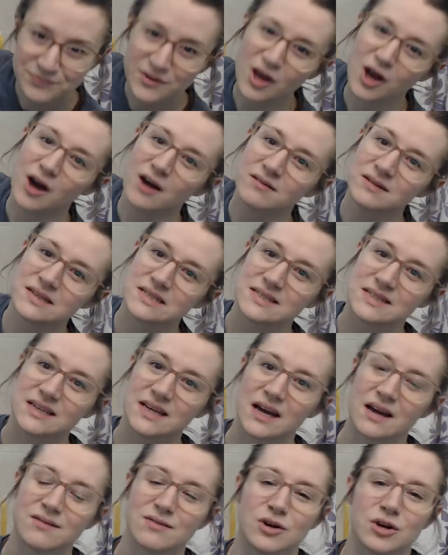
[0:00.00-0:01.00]
Obviously, I
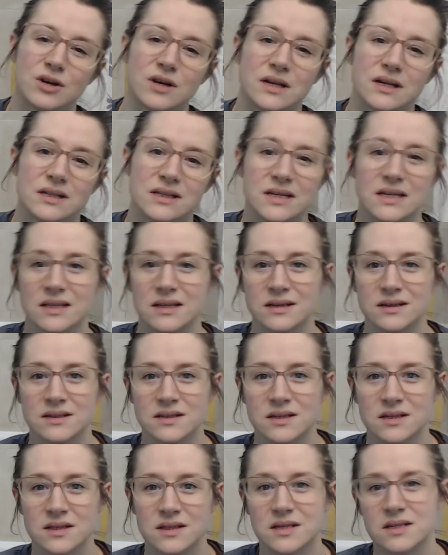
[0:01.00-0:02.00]
have already cleaned
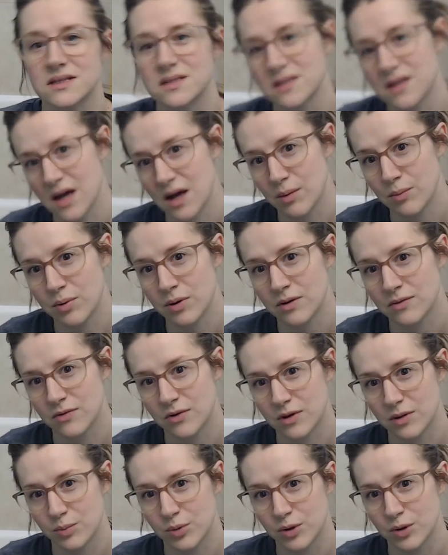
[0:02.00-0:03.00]
this tub for the
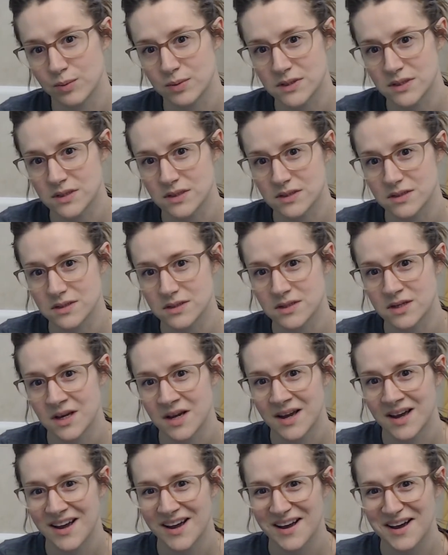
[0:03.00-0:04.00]
purposes
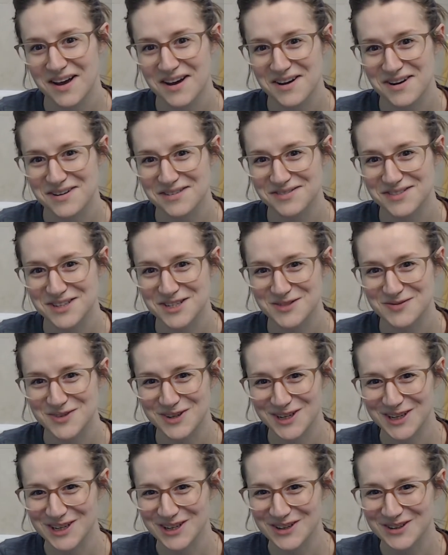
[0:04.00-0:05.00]
of this
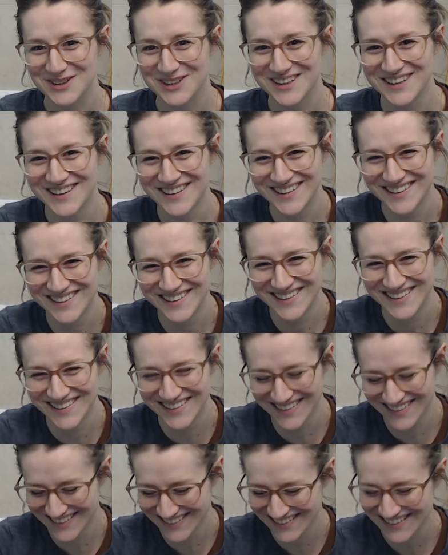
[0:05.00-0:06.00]
video
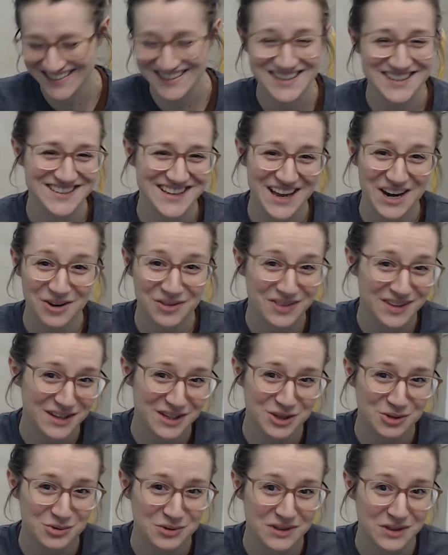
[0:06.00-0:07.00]
because I don't think you
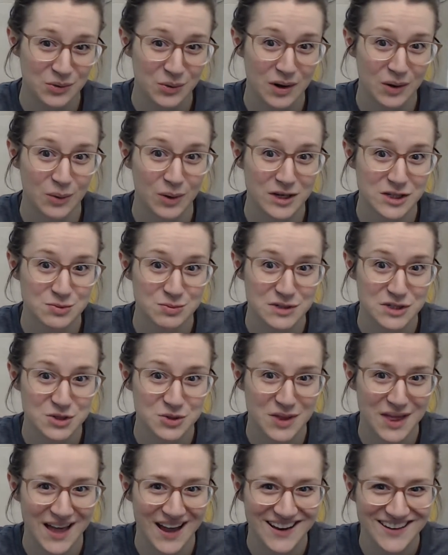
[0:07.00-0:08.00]
really want to watch me do
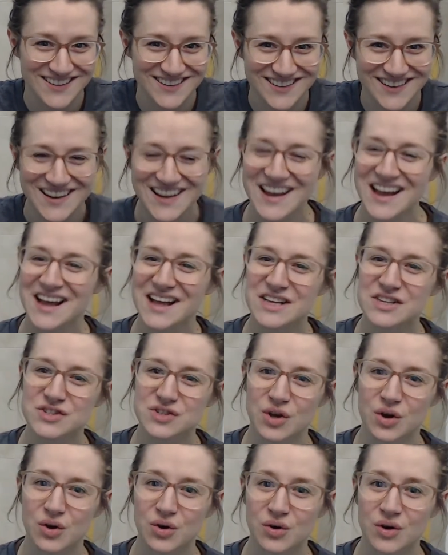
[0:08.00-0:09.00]
that.
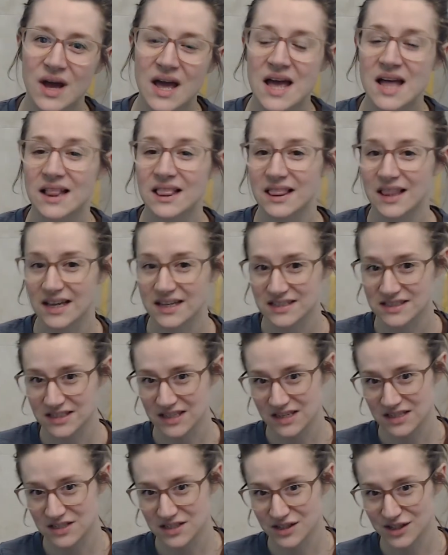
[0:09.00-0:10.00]
So let's get
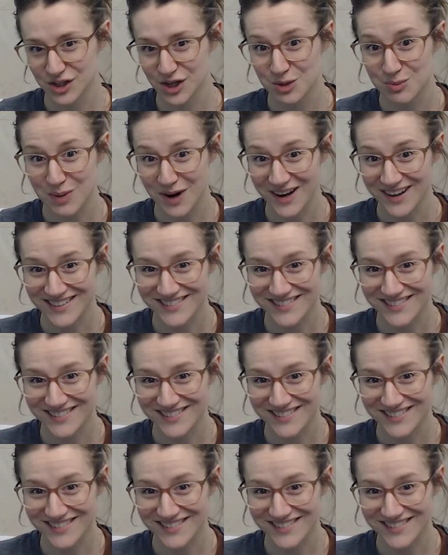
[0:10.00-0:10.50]
to the good part.